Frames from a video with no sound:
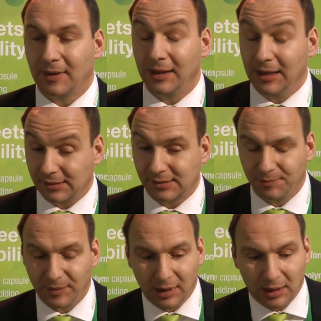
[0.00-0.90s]
Yes.
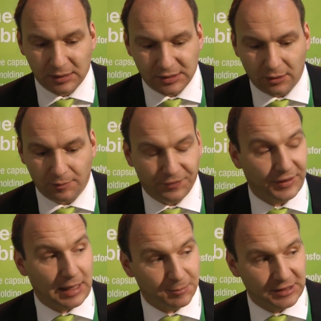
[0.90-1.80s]
So the
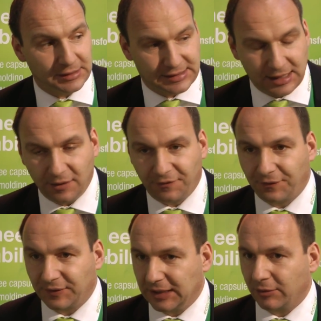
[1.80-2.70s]
capsule
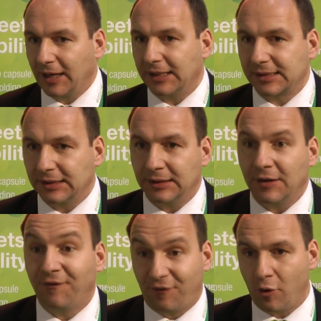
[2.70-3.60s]
itself degrades in
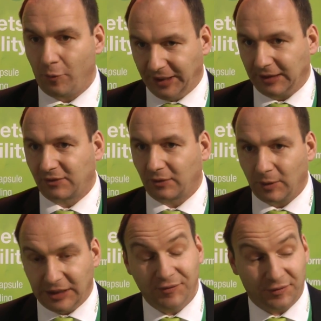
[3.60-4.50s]
4 weeks,
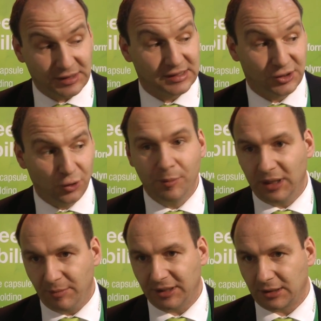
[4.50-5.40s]
even if it's 2
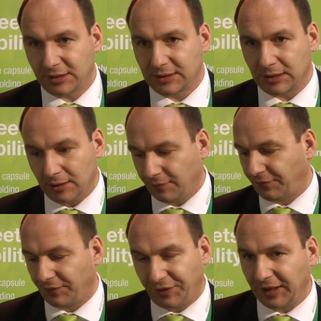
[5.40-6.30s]
millimeters of
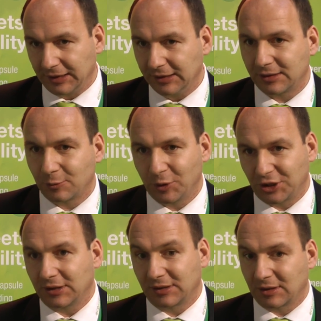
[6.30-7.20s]
thickness, which
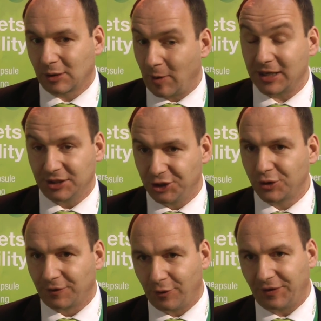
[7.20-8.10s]
is quite
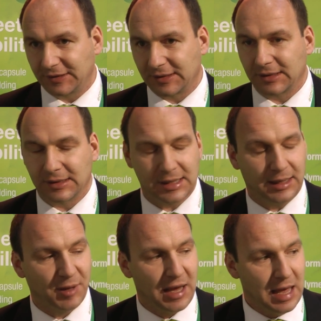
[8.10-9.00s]
unusual for this
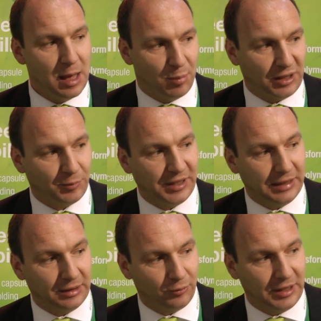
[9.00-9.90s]
type. But
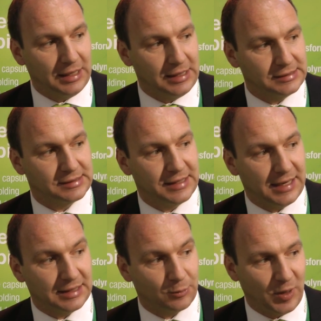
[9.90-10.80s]
we realized
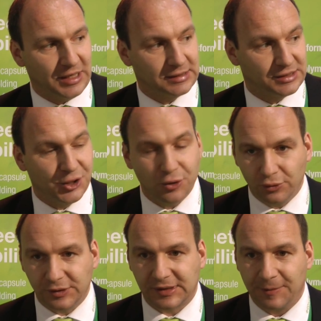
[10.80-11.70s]
that when it's
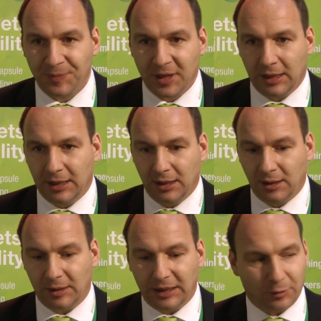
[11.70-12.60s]
used
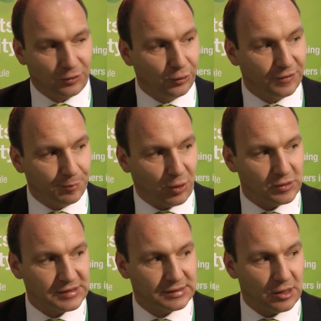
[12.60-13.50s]
during the
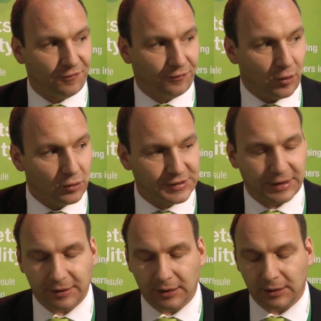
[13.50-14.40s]
process of
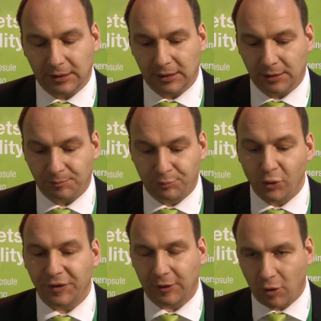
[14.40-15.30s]
roasting the
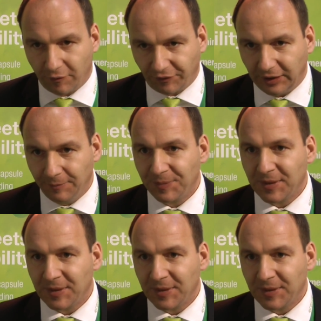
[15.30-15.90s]
brewing the coffee,